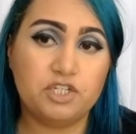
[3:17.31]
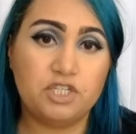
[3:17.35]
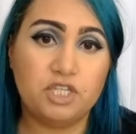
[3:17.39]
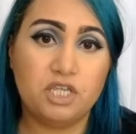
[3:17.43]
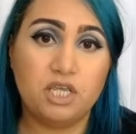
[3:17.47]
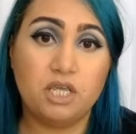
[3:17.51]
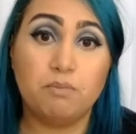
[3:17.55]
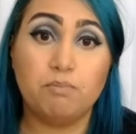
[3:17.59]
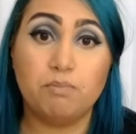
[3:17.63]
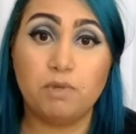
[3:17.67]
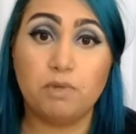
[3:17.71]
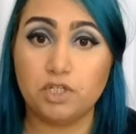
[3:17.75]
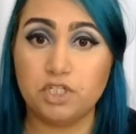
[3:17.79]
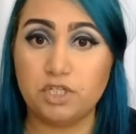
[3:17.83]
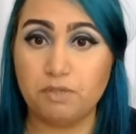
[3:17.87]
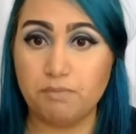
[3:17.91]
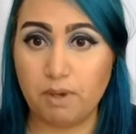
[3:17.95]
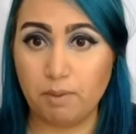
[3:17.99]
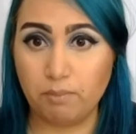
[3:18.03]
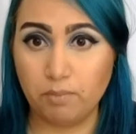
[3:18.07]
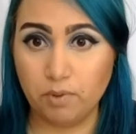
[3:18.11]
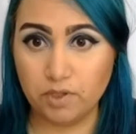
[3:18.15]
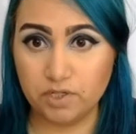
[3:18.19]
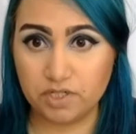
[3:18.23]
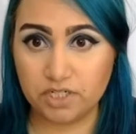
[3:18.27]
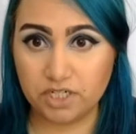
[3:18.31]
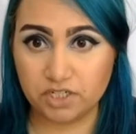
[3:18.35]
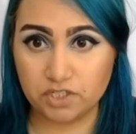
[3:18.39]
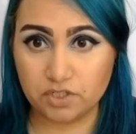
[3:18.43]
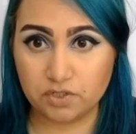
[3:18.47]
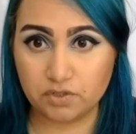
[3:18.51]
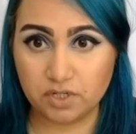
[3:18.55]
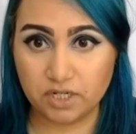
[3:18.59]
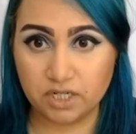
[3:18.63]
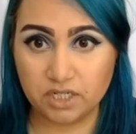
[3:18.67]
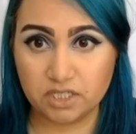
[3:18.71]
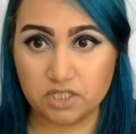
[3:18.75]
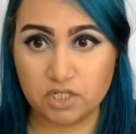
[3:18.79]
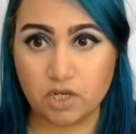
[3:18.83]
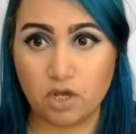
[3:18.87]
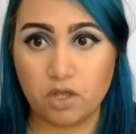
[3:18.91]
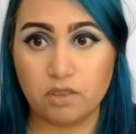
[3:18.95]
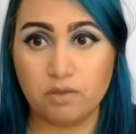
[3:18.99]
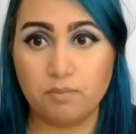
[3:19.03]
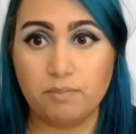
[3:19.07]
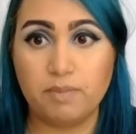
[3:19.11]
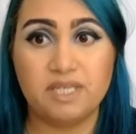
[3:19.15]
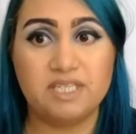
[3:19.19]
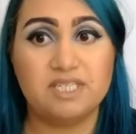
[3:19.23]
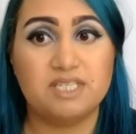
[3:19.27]
the multi-member districts on the
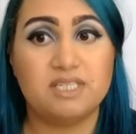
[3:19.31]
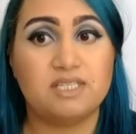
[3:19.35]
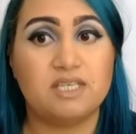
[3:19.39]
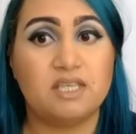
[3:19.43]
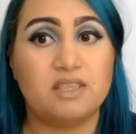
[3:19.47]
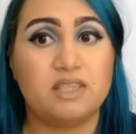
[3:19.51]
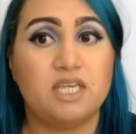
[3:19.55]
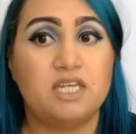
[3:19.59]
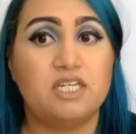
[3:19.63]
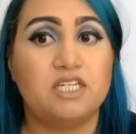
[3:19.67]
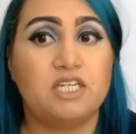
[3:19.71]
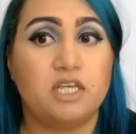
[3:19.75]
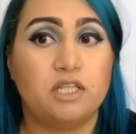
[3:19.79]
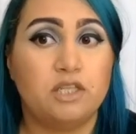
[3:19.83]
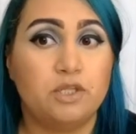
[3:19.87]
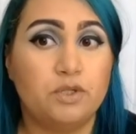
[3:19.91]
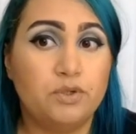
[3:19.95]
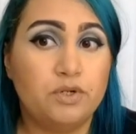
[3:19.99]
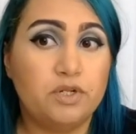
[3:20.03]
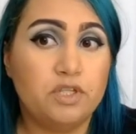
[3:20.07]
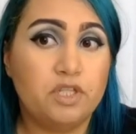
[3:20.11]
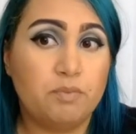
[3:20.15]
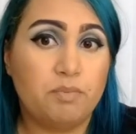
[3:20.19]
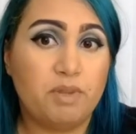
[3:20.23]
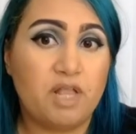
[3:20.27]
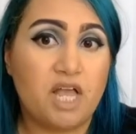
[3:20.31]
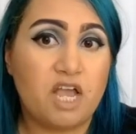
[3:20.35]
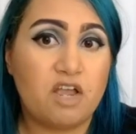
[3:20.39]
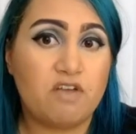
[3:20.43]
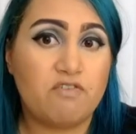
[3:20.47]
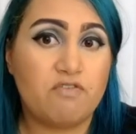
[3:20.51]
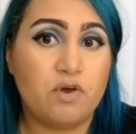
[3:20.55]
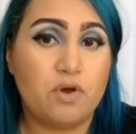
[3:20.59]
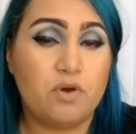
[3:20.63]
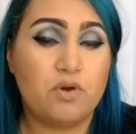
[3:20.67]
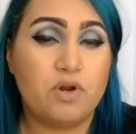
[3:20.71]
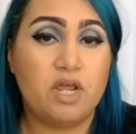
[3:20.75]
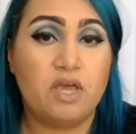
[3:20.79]
basis that they diluted the black vote